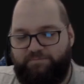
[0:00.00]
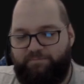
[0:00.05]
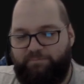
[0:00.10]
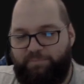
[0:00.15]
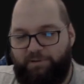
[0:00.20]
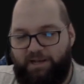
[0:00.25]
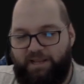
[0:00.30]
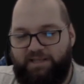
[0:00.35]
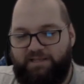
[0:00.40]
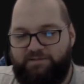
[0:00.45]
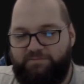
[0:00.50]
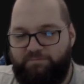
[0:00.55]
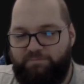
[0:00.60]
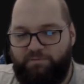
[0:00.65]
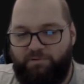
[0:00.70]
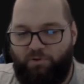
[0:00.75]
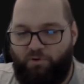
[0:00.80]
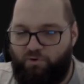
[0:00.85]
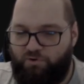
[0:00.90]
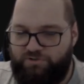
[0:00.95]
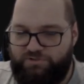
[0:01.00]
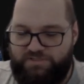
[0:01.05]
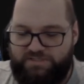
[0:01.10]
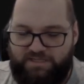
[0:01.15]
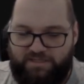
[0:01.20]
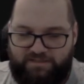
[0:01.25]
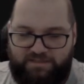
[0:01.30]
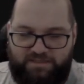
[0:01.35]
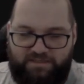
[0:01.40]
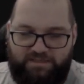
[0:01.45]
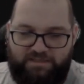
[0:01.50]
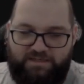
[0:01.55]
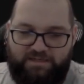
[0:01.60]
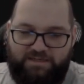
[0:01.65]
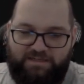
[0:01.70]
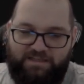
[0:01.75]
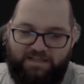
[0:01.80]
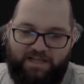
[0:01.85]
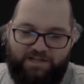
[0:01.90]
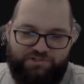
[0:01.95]
playing blocks that he
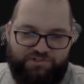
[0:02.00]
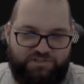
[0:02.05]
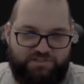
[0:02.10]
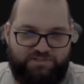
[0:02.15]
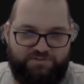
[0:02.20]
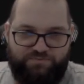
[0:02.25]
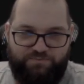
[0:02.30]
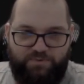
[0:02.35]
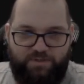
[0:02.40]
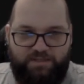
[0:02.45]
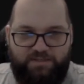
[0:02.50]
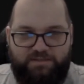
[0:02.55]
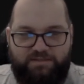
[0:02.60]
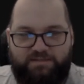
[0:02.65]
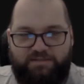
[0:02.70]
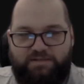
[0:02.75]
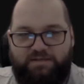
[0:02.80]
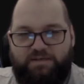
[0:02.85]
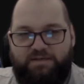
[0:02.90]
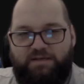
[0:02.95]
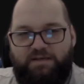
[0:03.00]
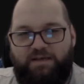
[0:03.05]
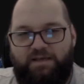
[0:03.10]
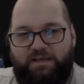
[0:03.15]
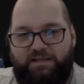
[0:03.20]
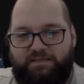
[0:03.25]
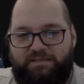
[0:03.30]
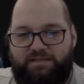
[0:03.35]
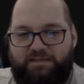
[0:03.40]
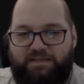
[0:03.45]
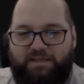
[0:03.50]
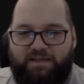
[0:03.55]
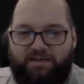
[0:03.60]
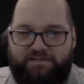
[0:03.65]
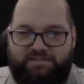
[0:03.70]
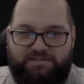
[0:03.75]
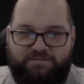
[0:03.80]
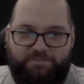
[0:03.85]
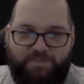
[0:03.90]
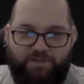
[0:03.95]
clashes with, and he
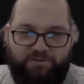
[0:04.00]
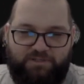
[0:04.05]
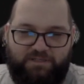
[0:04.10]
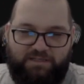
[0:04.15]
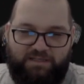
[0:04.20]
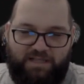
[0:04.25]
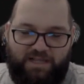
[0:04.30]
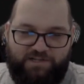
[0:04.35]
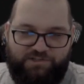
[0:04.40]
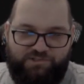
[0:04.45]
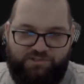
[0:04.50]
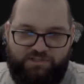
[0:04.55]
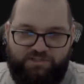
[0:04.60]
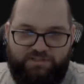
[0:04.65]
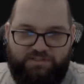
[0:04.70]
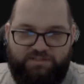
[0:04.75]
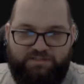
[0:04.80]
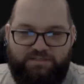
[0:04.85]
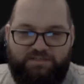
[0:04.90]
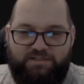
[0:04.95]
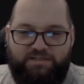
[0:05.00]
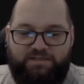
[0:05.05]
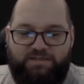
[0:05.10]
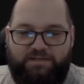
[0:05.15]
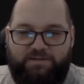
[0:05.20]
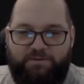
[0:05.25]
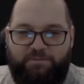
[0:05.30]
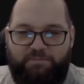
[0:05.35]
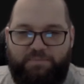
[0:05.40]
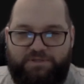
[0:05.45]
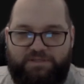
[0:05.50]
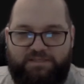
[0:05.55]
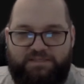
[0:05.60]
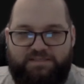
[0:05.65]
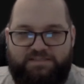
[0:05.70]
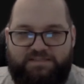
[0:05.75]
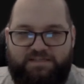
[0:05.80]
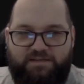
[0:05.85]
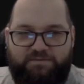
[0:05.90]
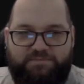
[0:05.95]
cares about clashing. But at the
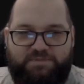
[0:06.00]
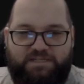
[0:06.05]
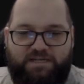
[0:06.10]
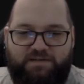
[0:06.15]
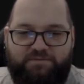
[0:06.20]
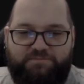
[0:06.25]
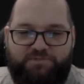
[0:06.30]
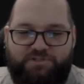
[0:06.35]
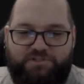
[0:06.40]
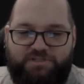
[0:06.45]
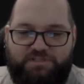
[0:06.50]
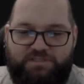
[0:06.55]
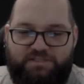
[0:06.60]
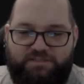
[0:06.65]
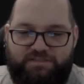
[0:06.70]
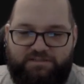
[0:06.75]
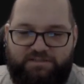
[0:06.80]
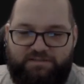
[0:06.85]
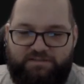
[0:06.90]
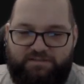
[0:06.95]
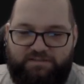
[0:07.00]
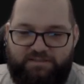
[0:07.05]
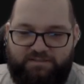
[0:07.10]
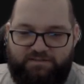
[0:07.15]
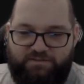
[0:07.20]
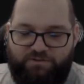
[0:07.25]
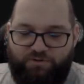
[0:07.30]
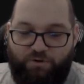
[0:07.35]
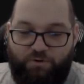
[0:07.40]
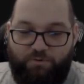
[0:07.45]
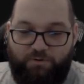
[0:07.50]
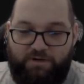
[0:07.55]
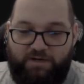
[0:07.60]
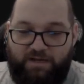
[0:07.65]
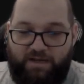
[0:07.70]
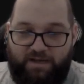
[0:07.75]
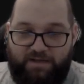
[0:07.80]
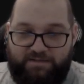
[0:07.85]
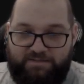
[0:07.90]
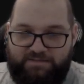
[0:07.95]
same time, just the draw
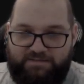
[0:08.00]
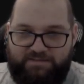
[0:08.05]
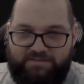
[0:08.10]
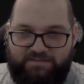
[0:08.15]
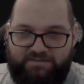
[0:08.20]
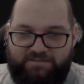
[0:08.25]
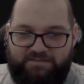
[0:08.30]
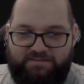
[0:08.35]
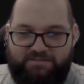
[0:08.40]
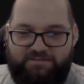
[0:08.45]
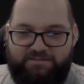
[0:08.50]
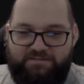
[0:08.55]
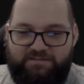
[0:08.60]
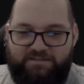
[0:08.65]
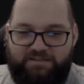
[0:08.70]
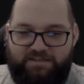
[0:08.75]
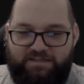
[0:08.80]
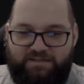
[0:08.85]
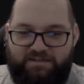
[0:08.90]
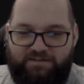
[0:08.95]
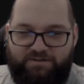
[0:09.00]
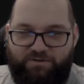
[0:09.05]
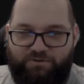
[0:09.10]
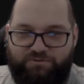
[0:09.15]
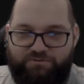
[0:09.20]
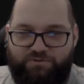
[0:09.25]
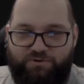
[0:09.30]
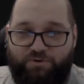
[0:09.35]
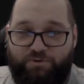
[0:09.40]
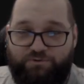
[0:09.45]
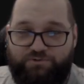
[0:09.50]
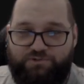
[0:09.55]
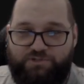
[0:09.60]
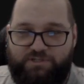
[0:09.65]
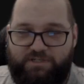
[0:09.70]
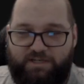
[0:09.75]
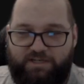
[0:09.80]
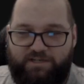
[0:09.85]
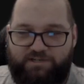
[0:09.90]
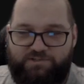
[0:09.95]
card on gold
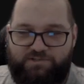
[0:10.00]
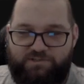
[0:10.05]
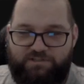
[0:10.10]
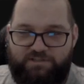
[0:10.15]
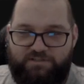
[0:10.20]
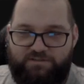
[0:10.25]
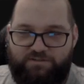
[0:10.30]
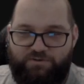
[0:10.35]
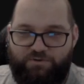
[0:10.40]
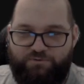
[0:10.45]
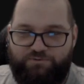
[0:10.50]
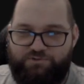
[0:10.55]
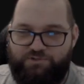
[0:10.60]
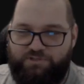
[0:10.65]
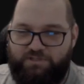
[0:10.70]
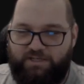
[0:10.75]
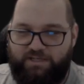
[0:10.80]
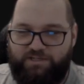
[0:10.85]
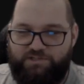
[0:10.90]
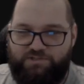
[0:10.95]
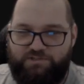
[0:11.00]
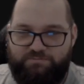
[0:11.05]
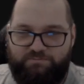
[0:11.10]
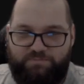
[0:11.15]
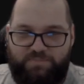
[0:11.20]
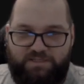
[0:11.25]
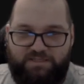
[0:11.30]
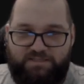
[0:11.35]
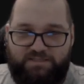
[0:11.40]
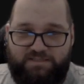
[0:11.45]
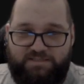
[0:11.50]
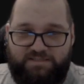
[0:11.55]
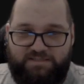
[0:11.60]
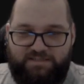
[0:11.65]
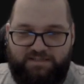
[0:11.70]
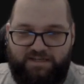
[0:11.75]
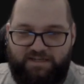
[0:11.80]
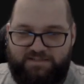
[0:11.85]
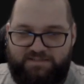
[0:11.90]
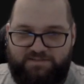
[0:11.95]
generation, and gold generation being this
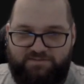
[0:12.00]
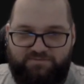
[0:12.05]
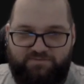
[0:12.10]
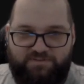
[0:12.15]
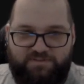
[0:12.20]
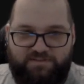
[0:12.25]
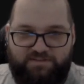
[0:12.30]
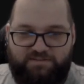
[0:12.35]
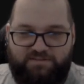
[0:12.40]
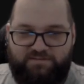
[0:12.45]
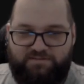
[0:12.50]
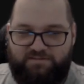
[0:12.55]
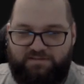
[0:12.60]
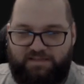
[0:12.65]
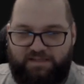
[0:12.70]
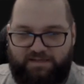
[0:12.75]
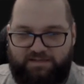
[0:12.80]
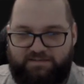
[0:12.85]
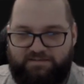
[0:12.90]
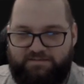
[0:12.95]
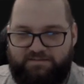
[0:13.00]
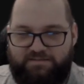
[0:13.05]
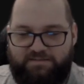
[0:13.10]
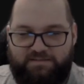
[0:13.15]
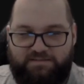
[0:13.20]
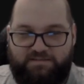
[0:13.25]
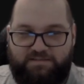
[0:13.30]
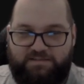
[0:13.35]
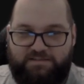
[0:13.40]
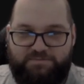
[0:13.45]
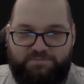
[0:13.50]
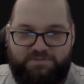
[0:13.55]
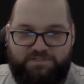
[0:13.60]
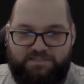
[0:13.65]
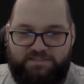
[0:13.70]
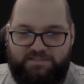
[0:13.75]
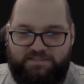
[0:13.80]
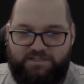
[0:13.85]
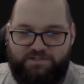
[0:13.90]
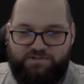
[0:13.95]
aggressive, and like his
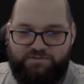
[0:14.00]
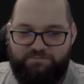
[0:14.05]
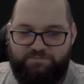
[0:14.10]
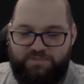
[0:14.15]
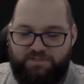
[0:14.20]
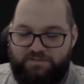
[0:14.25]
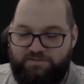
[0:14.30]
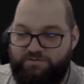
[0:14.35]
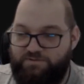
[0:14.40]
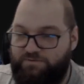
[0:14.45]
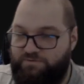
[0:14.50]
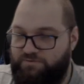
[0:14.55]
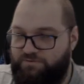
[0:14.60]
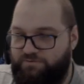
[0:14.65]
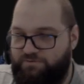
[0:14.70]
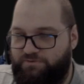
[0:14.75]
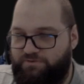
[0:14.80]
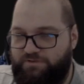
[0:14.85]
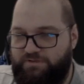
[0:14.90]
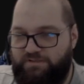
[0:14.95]
specialization being so good